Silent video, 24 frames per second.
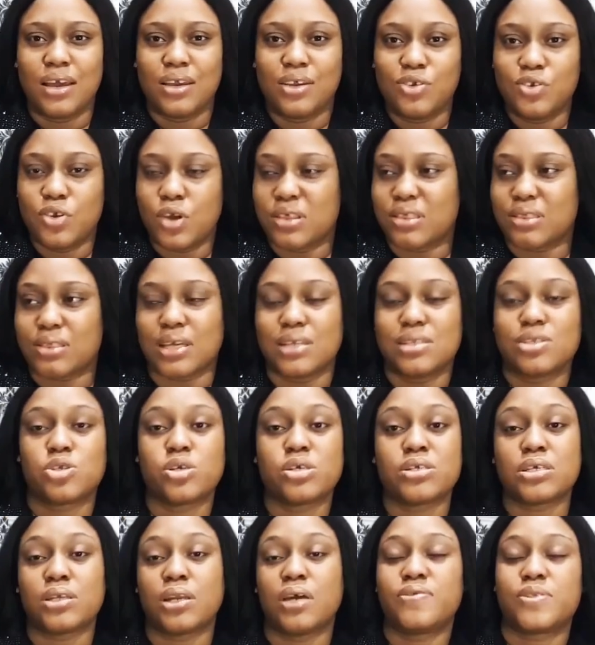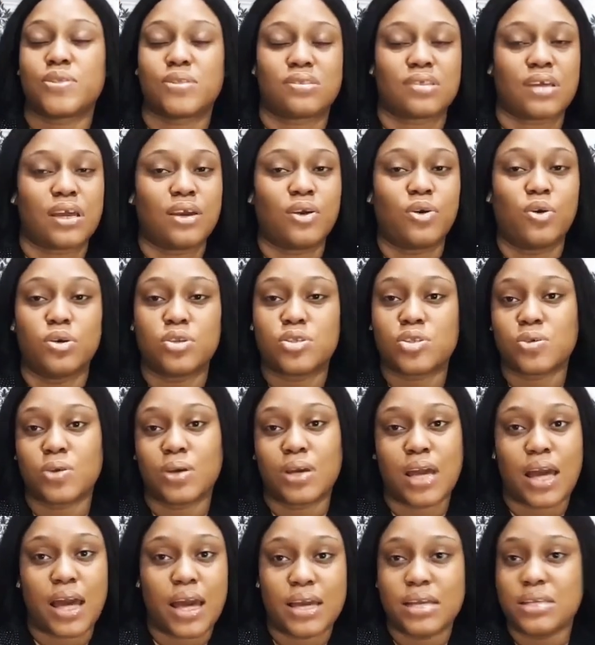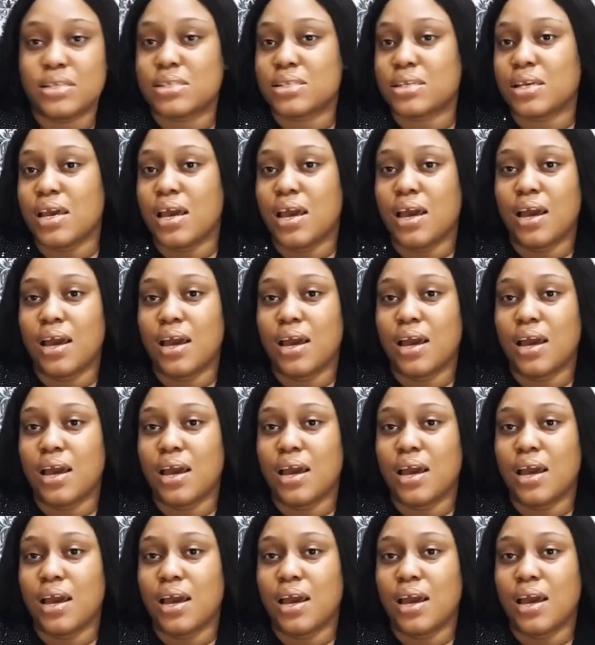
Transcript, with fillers: nothing. So it's enough to thank God. So guys,